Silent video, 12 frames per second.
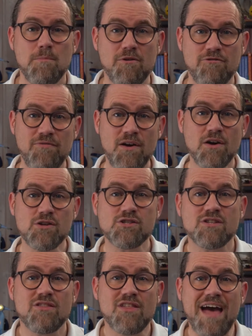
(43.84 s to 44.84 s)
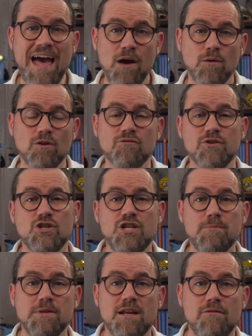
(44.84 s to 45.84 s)
But first, the outlook for
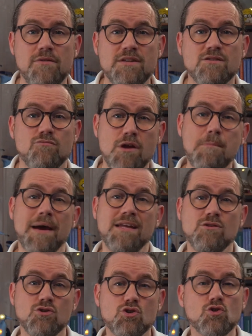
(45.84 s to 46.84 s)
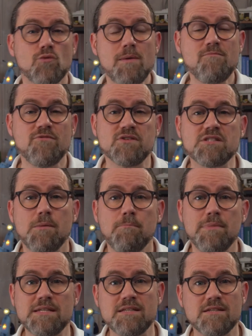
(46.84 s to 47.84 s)
chip deliveries remains grim for some
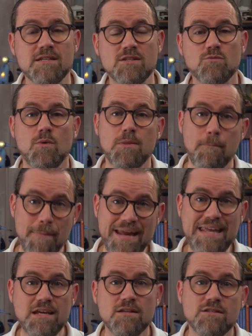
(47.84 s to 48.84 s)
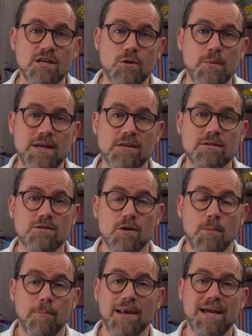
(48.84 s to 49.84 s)
businesses, with many continuing to
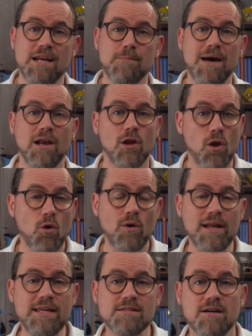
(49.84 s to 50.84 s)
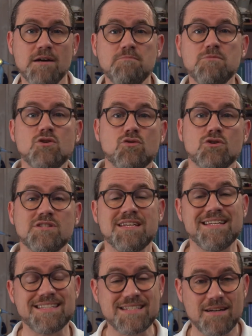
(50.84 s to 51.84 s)
complain about long lead times across the
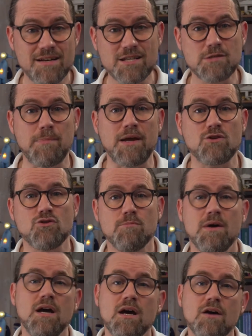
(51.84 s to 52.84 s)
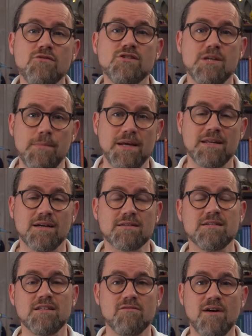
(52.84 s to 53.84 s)
entire spectrum of
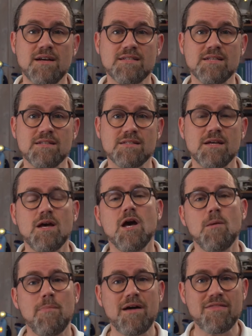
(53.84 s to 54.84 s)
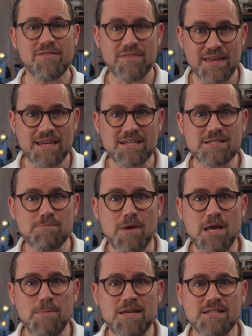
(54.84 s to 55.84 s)
semiconductor devices. But things
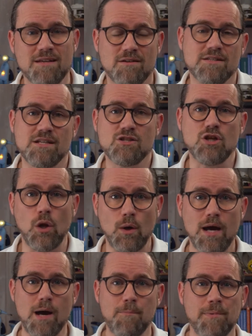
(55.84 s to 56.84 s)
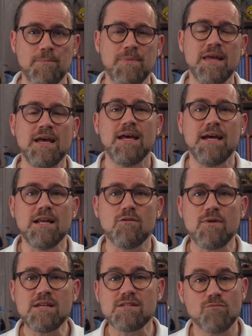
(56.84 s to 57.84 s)
may be starting to look up. In a
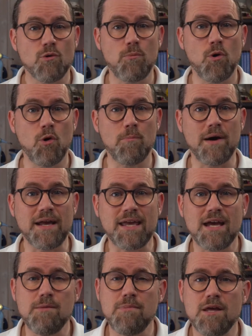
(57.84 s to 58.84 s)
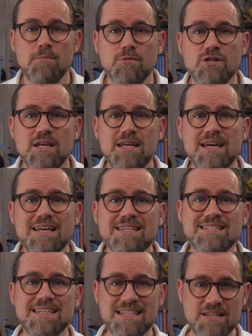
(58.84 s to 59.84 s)
recent report by KPMG,
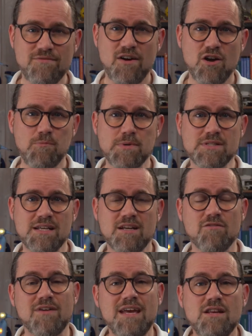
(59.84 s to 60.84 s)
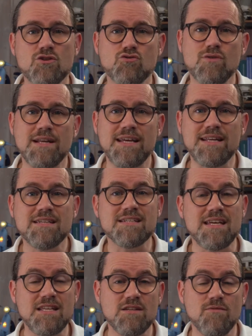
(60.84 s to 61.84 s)
65% of industry leaders
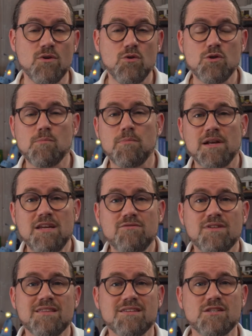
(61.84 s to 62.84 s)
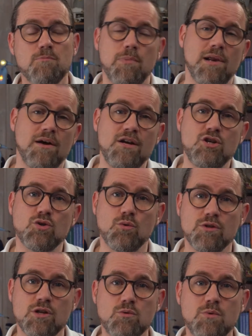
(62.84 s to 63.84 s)
interviewed believe that the supply
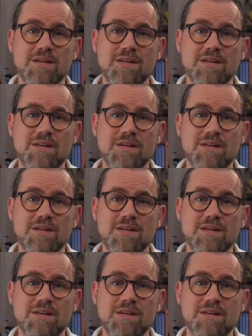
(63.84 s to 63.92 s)
shortage